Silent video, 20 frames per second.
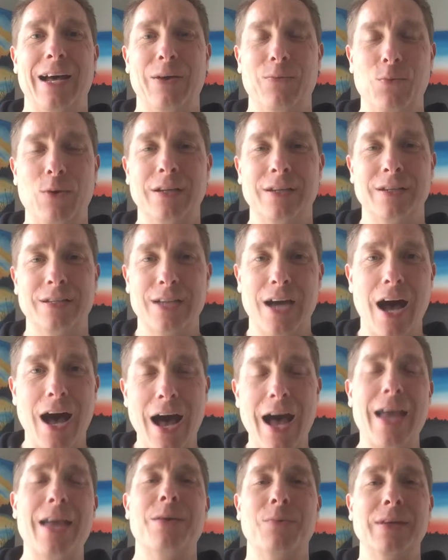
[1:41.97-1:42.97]
wouldn't
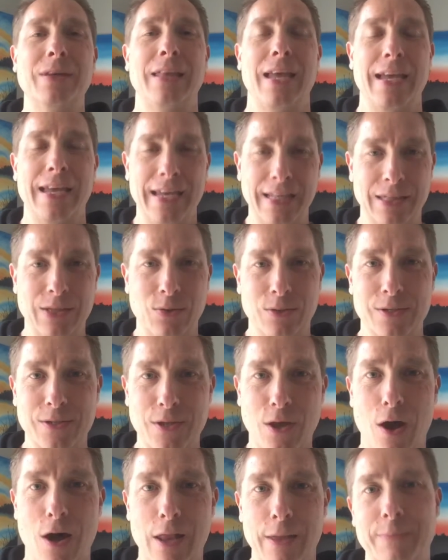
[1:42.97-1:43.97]
die when they hit those
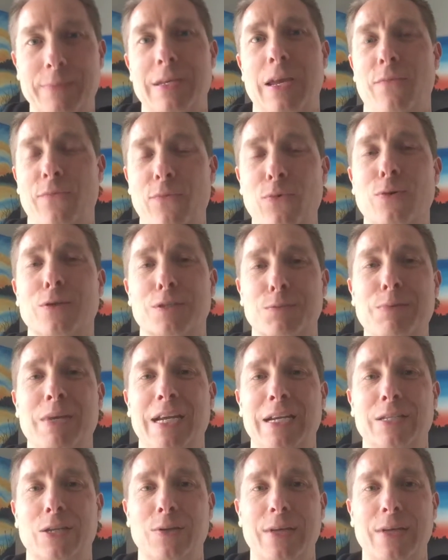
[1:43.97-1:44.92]
columns at full speed.